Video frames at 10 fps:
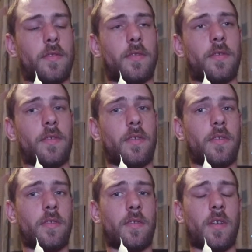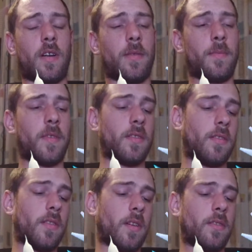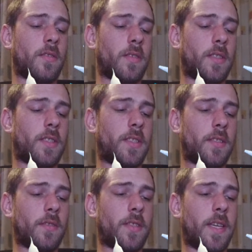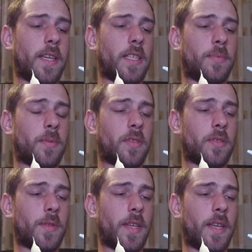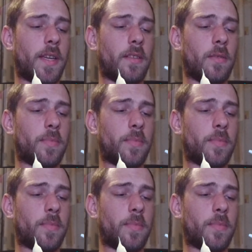So I'm not gonna shield this because we can handle